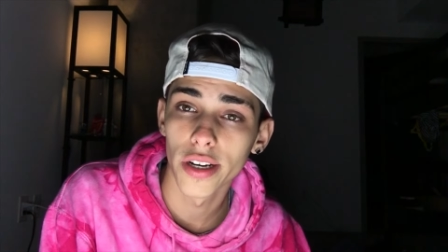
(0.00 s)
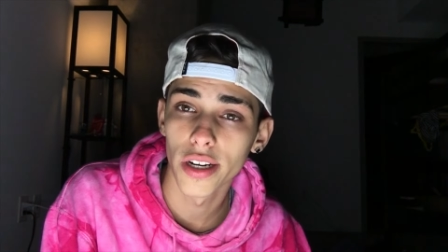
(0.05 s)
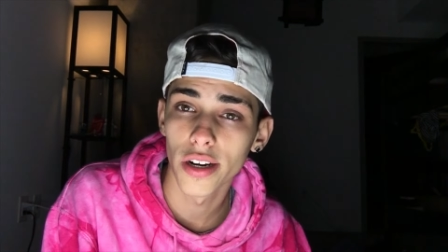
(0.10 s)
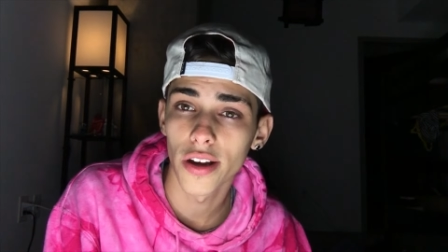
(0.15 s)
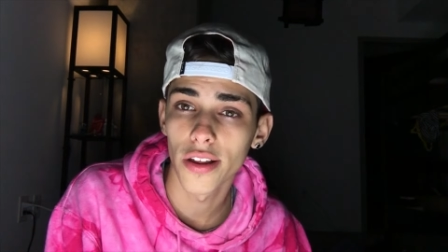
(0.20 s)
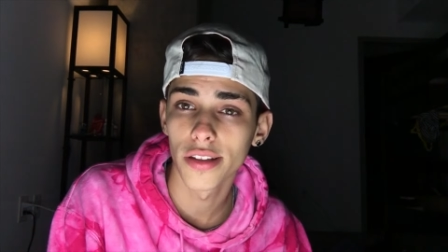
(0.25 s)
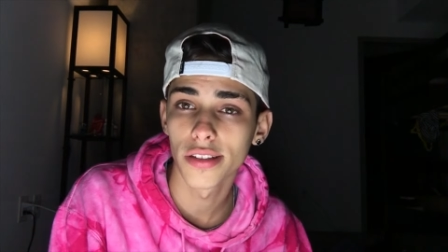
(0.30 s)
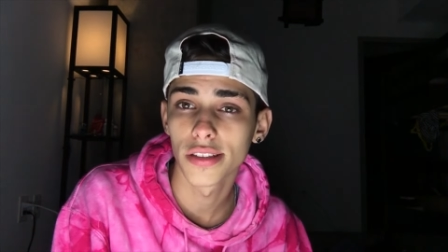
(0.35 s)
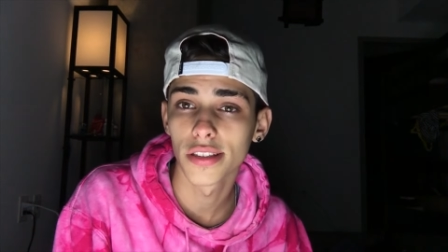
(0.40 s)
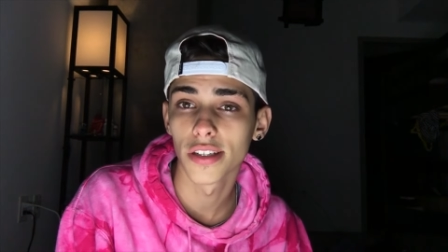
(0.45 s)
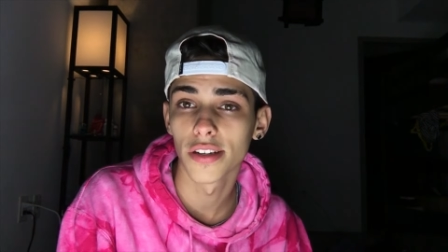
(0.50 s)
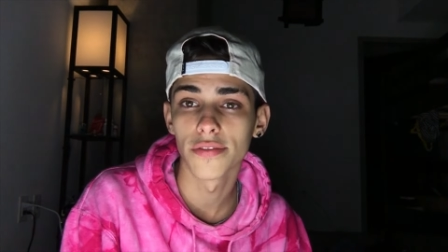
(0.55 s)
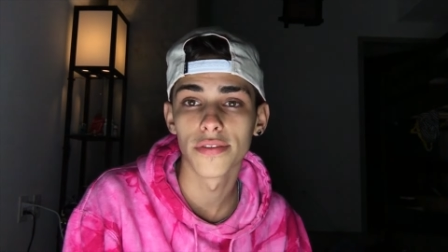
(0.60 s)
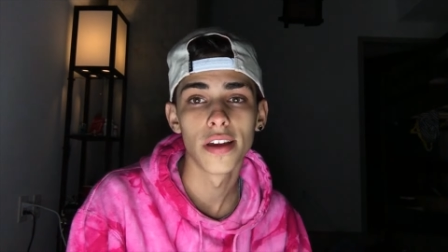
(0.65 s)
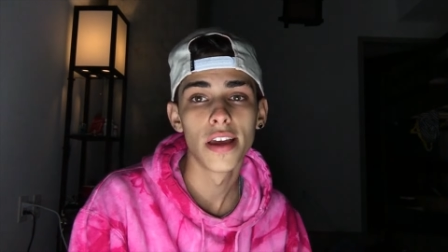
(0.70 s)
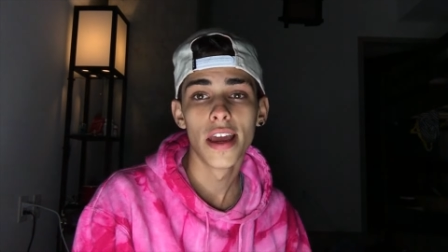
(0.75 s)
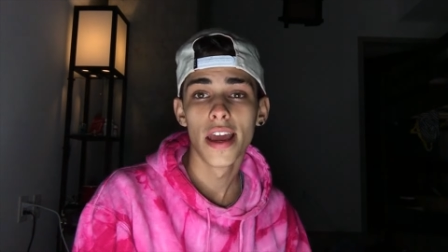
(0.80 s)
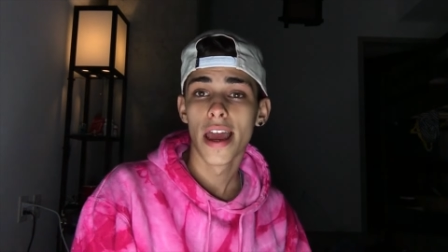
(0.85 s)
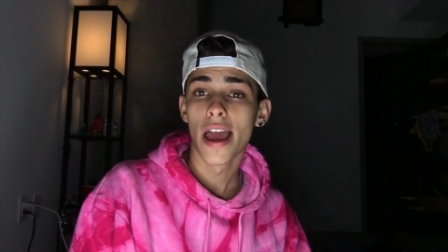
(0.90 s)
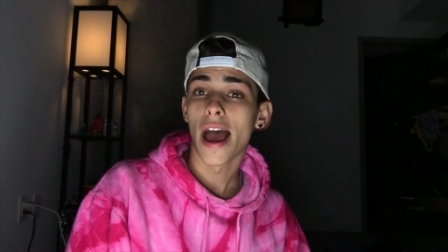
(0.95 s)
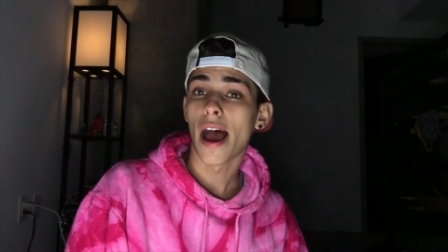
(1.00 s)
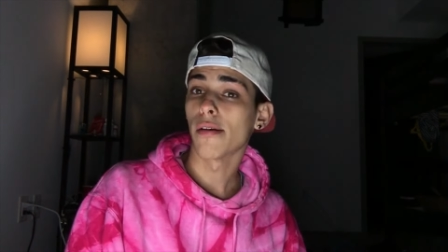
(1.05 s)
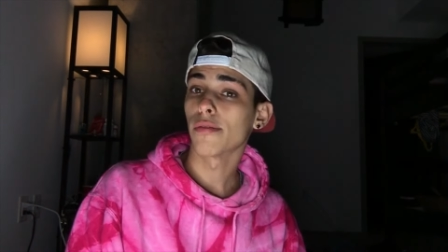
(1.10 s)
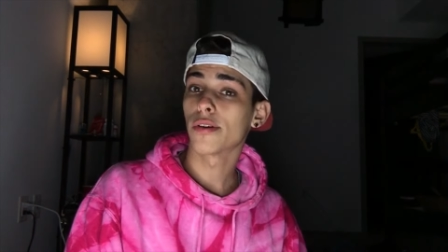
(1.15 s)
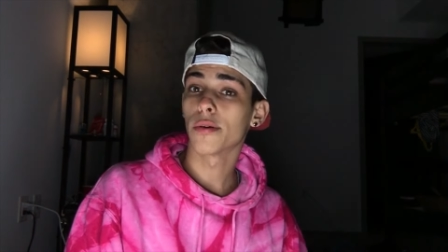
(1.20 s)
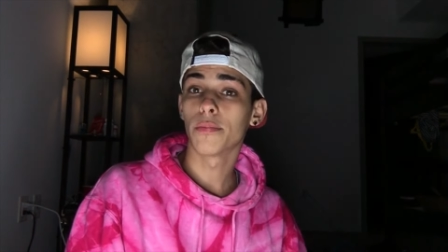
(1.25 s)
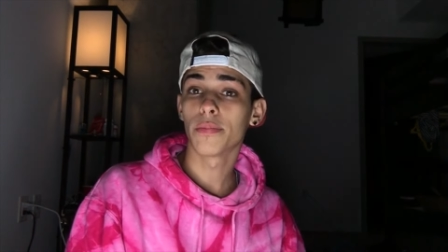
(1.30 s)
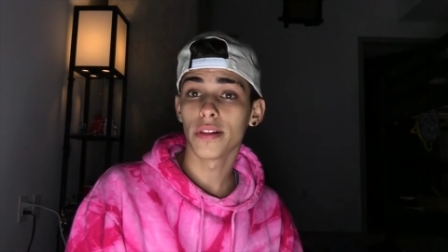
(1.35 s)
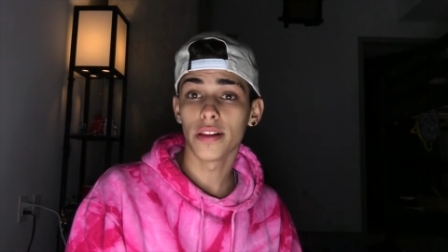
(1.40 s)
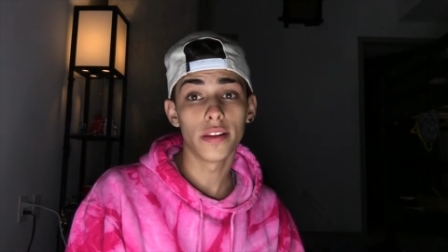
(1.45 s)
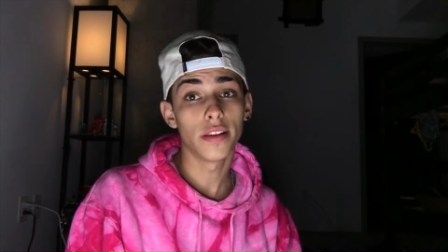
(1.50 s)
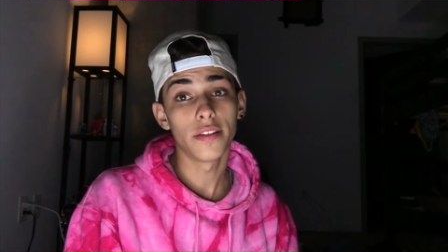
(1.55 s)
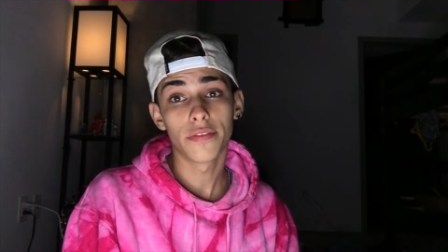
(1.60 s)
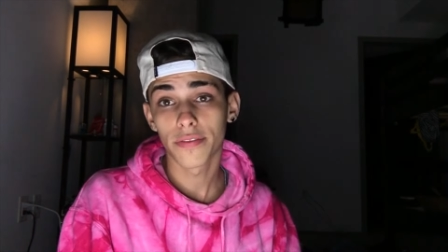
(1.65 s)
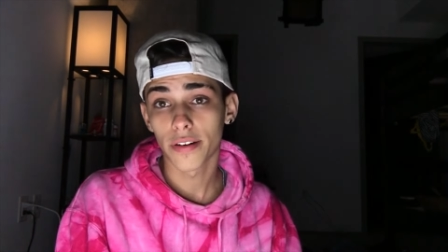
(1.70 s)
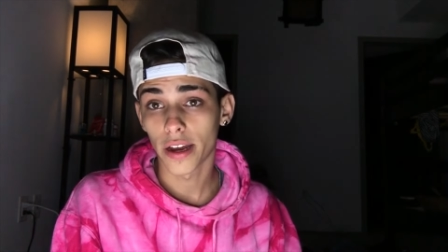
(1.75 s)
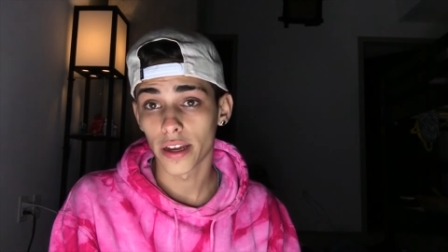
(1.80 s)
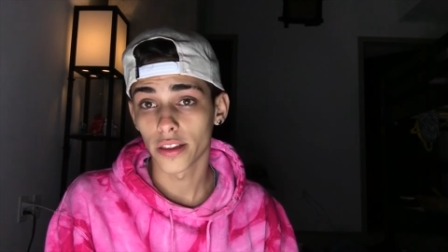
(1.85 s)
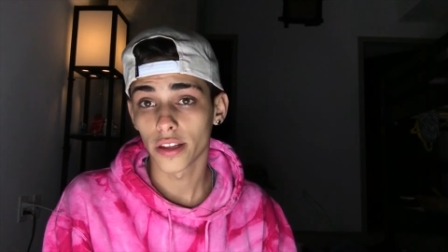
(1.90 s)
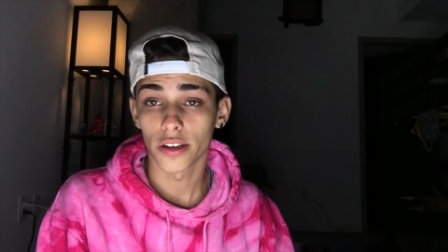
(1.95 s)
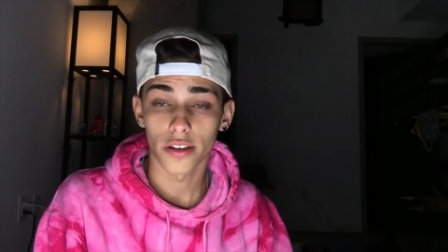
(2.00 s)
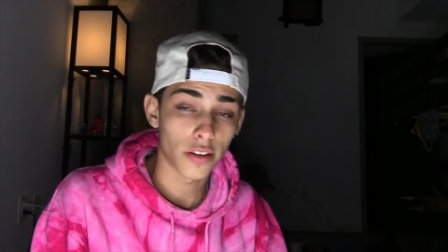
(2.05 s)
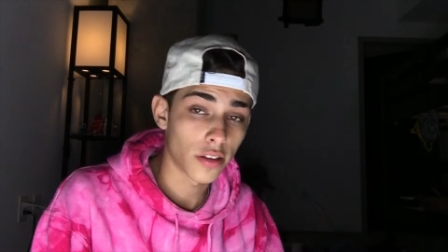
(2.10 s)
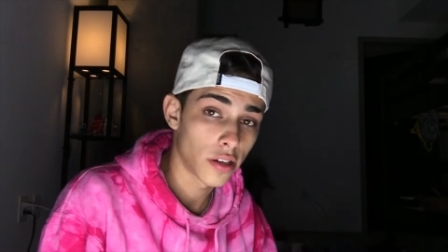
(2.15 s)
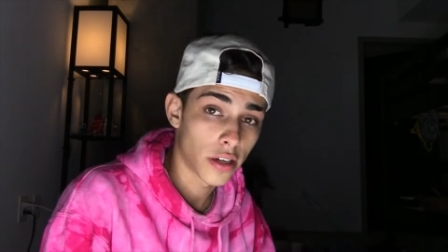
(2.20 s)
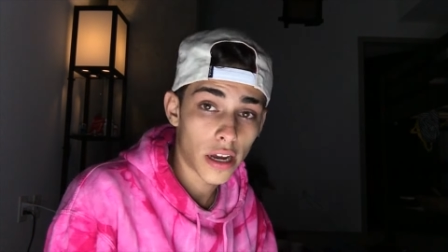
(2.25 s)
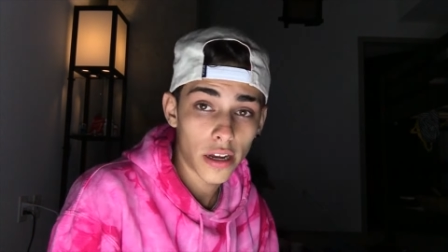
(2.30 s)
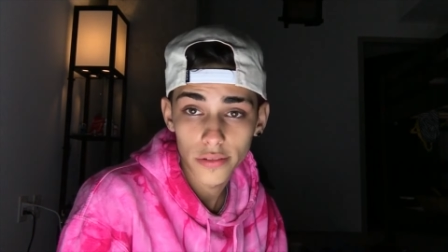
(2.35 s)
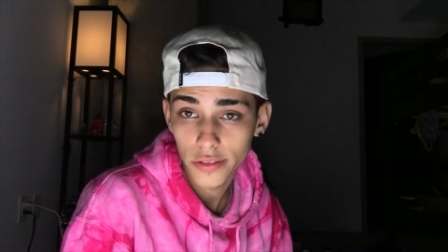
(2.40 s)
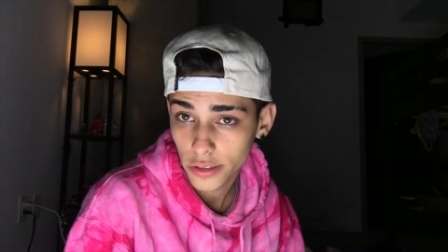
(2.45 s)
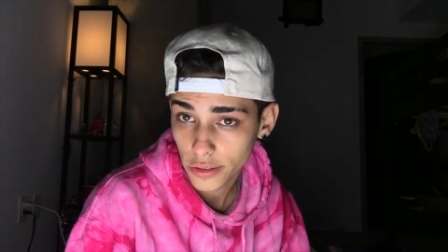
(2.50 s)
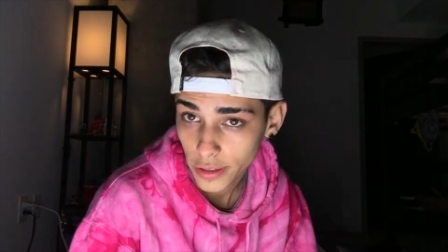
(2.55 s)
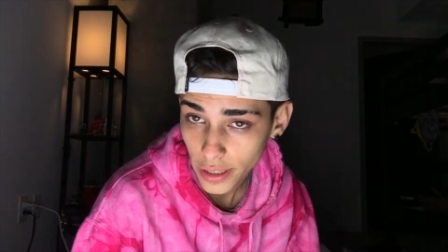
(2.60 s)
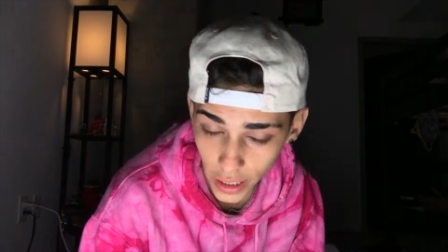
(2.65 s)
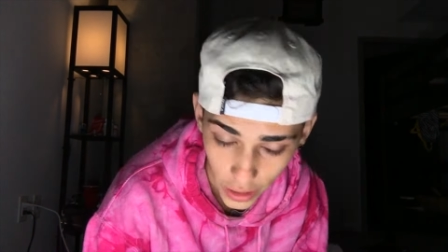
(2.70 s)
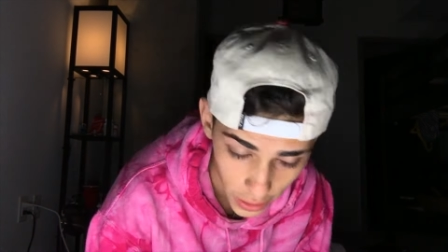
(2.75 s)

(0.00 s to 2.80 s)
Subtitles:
and all this stuff. I'm completely fine. Look, I'll do a